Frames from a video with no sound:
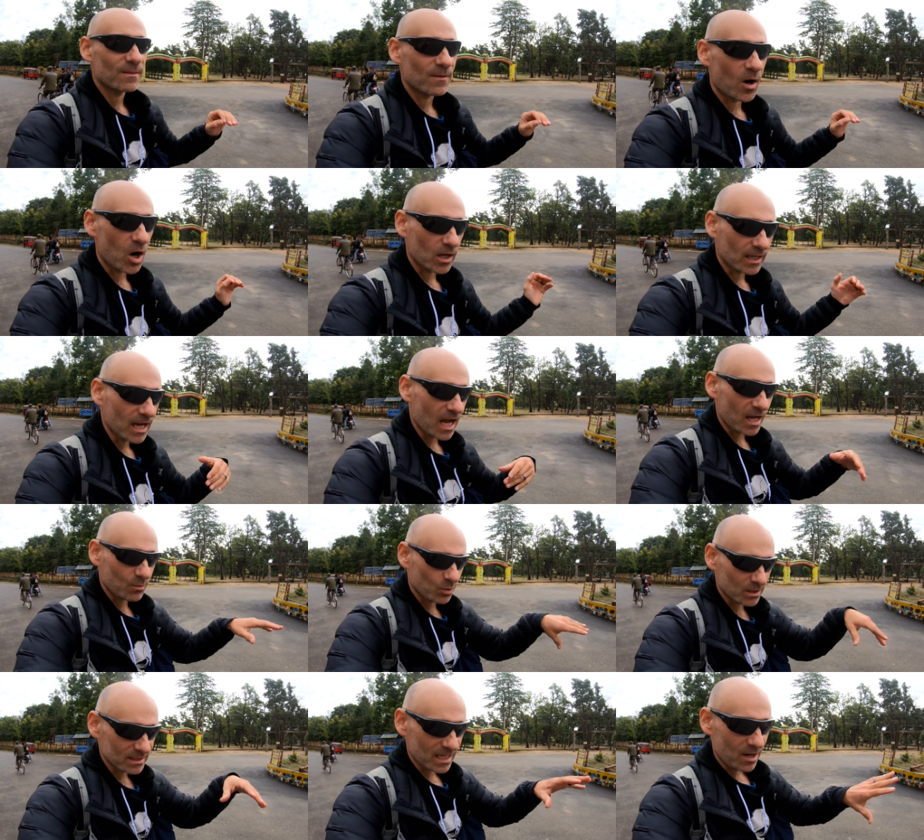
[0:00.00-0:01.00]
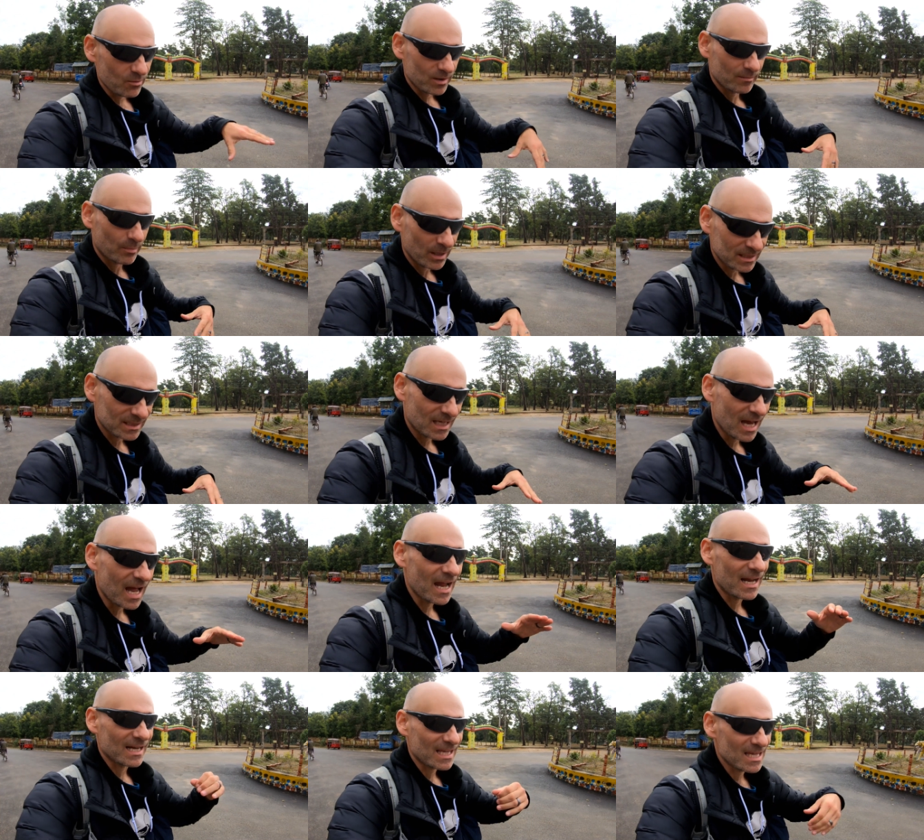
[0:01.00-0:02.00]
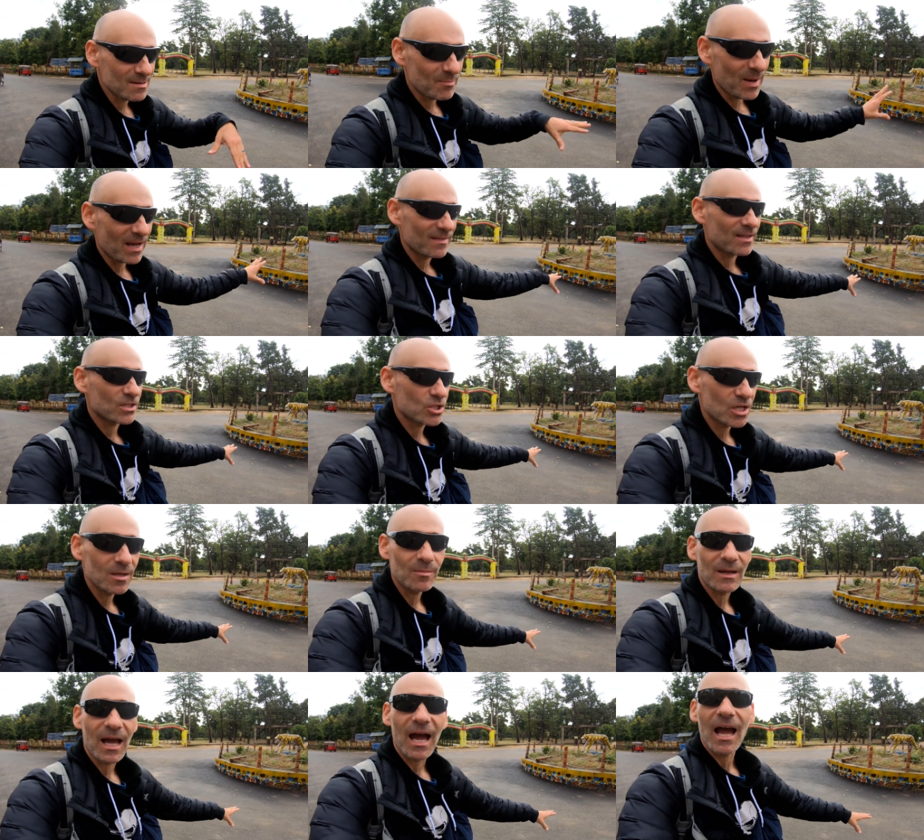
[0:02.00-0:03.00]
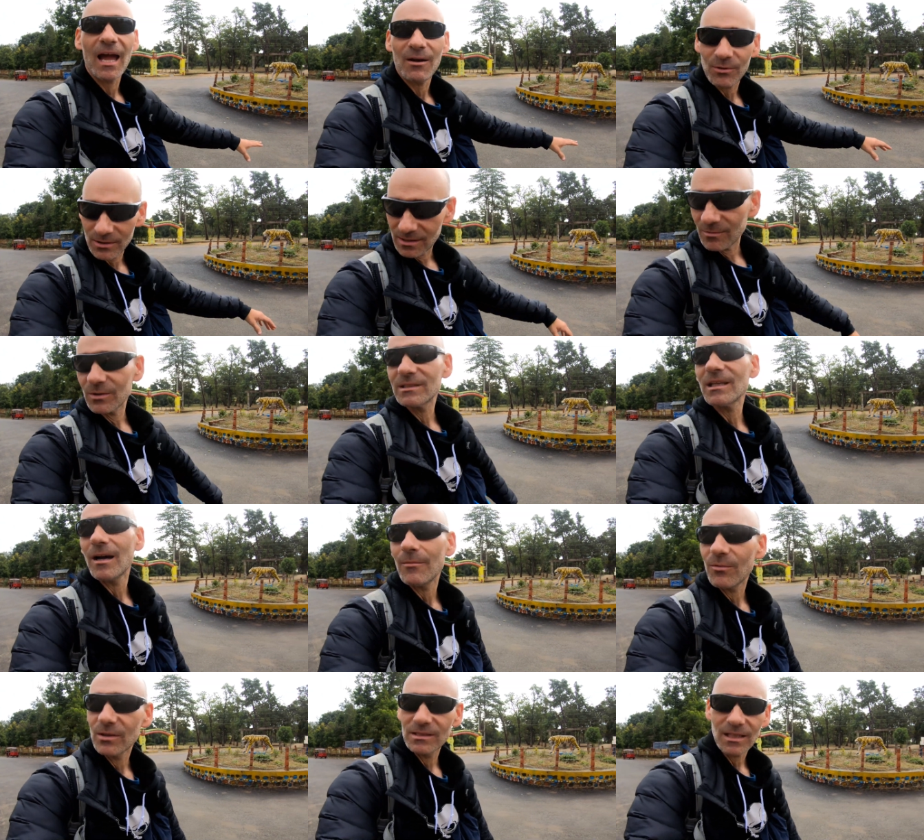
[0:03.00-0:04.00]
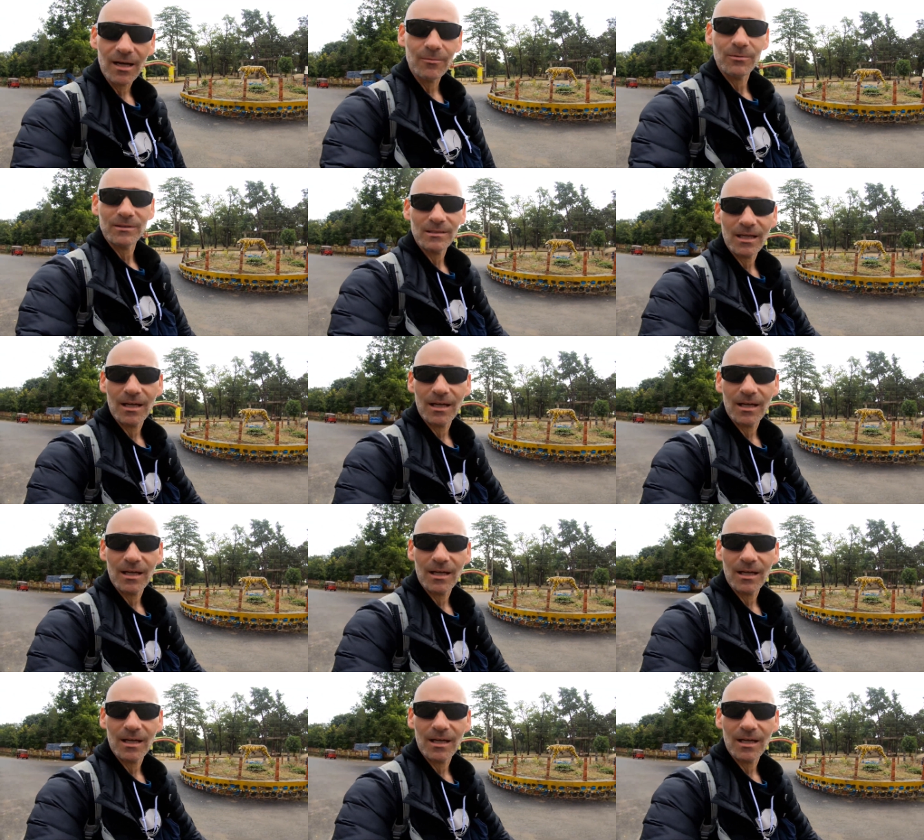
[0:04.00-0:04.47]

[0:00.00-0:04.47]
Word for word: our guide worked it out with the bus guy, and he paid the jeep guy. What's up? What's up? What's